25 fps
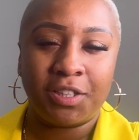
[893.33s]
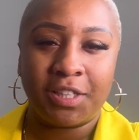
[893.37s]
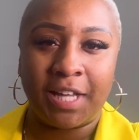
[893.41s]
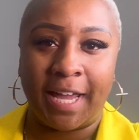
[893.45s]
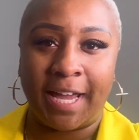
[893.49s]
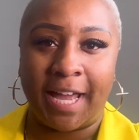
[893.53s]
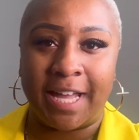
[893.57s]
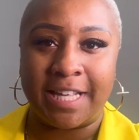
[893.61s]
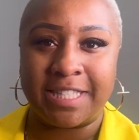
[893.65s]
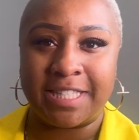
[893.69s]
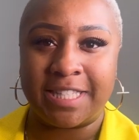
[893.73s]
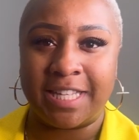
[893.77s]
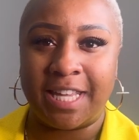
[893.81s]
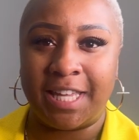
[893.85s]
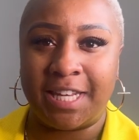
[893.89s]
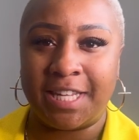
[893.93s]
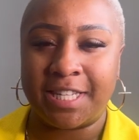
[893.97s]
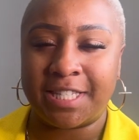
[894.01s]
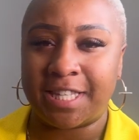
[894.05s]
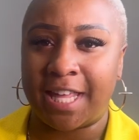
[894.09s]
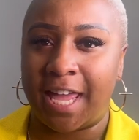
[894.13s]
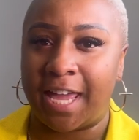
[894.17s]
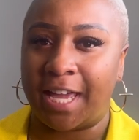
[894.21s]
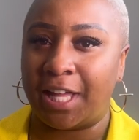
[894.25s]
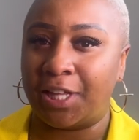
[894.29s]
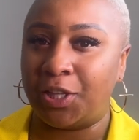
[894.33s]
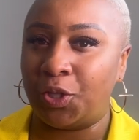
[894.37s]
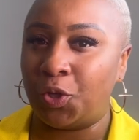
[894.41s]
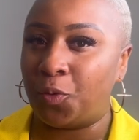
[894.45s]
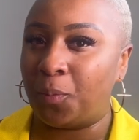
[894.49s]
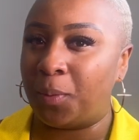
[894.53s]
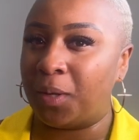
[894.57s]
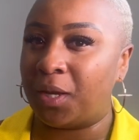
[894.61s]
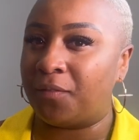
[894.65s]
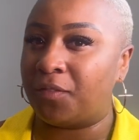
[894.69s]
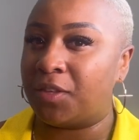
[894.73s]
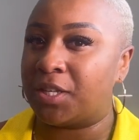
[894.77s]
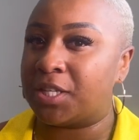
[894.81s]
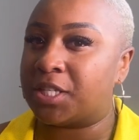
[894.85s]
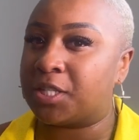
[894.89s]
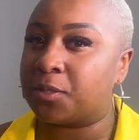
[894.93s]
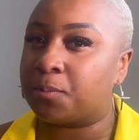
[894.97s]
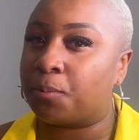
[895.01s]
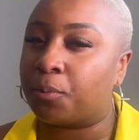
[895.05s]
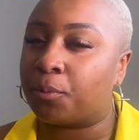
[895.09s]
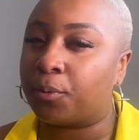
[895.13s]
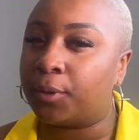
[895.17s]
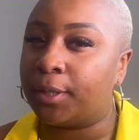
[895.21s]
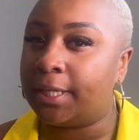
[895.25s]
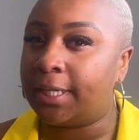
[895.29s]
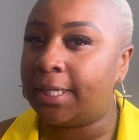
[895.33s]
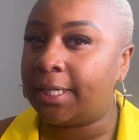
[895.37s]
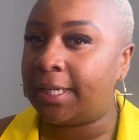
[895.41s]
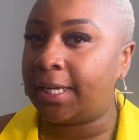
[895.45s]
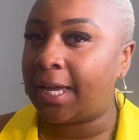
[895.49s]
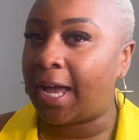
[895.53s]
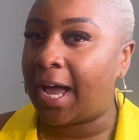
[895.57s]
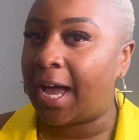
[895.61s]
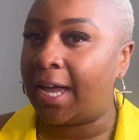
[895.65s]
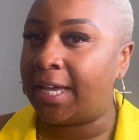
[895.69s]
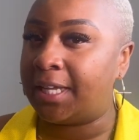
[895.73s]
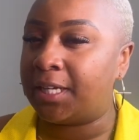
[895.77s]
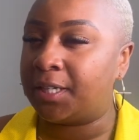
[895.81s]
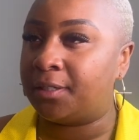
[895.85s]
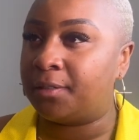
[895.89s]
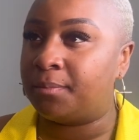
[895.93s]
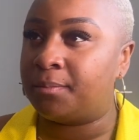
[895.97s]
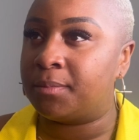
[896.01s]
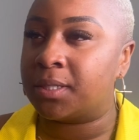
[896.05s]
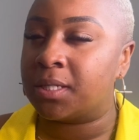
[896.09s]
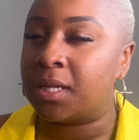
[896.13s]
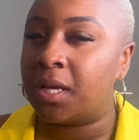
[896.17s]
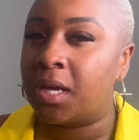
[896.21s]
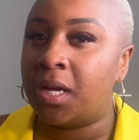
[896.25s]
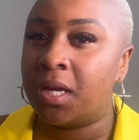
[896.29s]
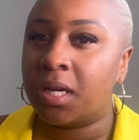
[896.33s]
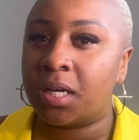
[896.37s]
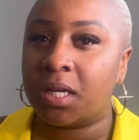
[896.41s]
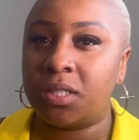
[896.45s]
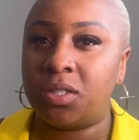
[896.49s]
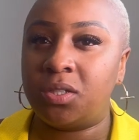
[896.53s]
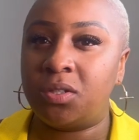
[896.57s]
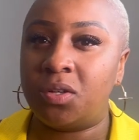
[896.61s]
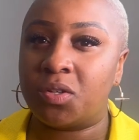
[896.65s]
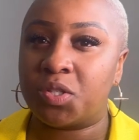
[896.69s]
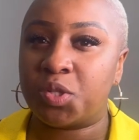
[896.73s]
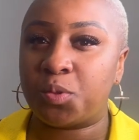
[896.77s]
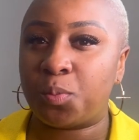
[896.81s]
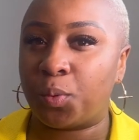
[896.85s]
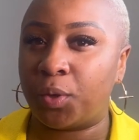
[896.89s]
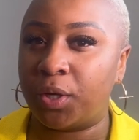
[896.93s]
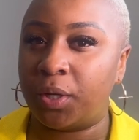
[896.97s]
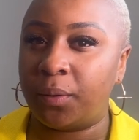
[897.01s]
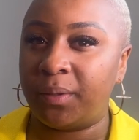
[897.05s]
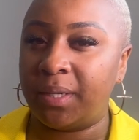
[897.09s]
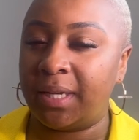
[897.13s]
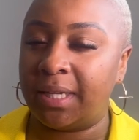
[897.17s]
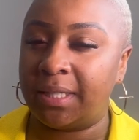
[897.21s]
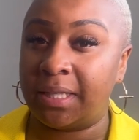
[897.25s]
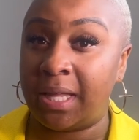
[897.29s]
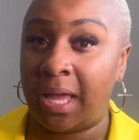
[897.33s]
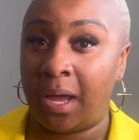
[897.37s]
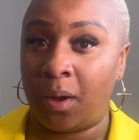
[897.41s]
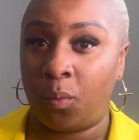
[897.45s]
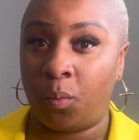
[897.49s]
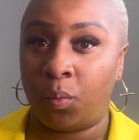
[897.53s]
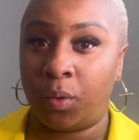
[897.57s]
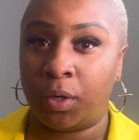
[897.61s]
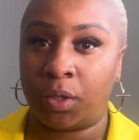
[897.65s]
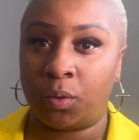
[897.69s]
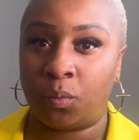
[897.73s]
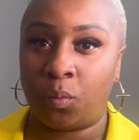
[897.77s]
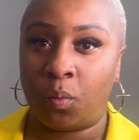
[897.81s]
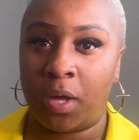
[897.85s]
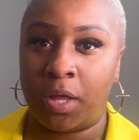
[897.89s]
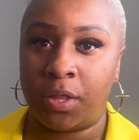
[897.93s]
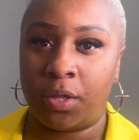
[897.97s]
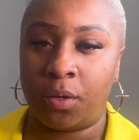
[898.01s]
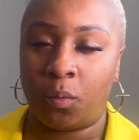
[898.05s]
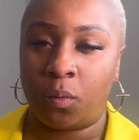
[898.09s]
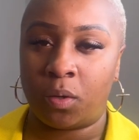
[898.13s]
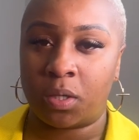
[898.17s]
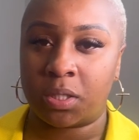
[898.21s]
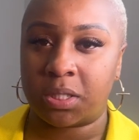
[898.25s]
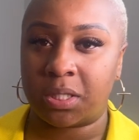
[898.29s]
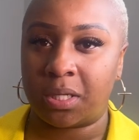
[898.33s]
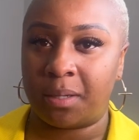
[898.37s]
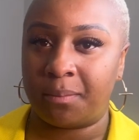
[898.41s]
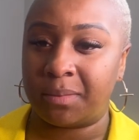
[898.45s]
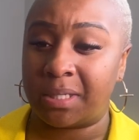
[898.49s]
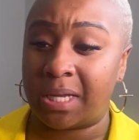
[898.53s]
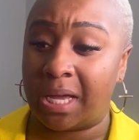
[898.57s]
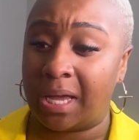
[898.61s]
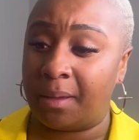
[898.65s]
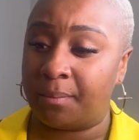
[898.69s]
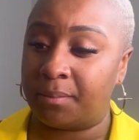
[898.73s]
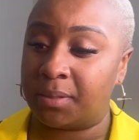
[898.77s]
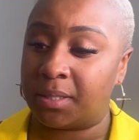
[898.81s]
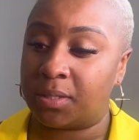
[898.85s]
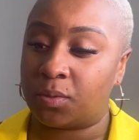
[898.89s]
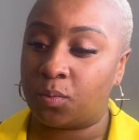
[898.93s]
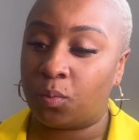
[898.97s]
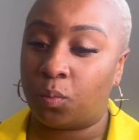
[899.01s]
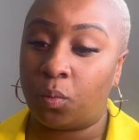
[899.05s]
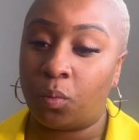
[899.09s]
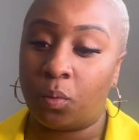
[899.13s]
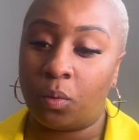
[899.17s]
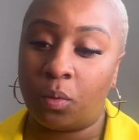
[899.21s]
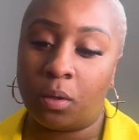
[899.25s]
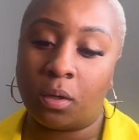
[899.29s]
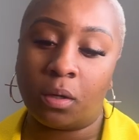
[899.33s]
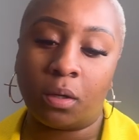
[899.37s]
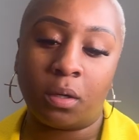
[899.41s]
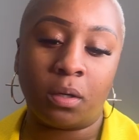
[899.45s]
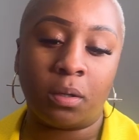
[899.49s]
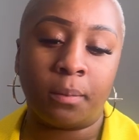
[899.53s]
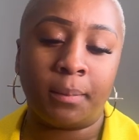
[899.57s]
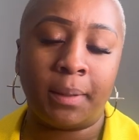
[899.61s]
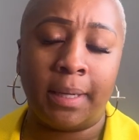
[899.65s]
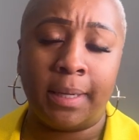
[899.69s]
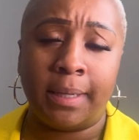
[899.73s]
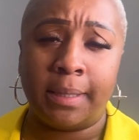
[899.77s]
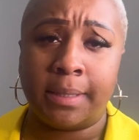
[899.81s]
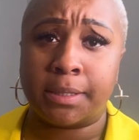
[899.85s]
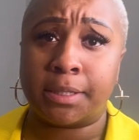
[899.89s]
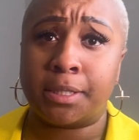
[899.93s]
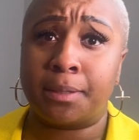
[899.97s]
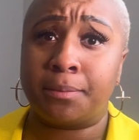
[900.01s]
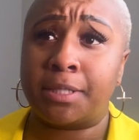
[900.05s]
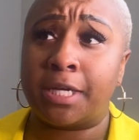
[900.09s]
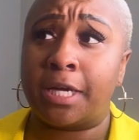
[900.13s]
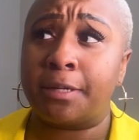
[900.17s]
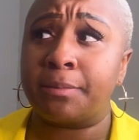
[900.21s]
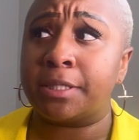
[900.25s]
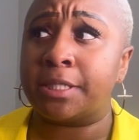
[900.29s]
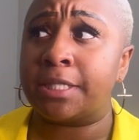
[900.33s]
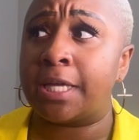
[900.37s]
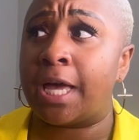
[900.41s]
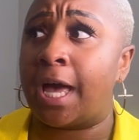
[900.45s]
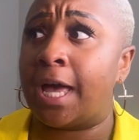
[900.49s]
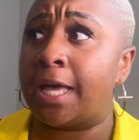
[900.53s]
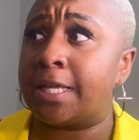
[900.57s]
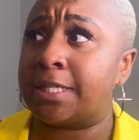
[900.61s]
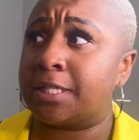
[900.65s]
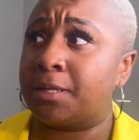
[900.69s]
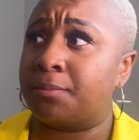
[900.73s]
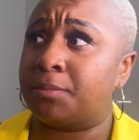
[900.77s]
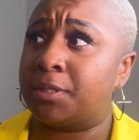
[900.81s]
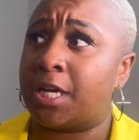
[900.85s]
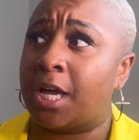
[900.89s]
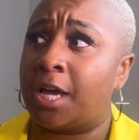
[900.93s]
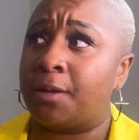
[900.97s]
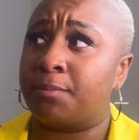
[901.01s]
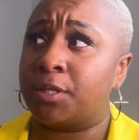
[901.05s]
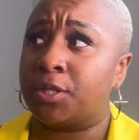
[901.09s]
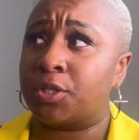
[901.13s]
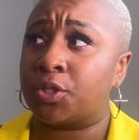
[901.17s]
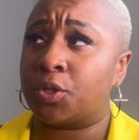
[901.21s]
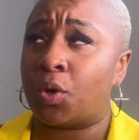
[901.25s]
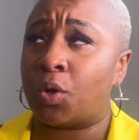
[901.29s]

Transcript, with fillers: Like I said, it's like a little bit of the springy items, because you know, spring we get that weird weather where sometimes it's warm, sometimes it's hot, sometimes it's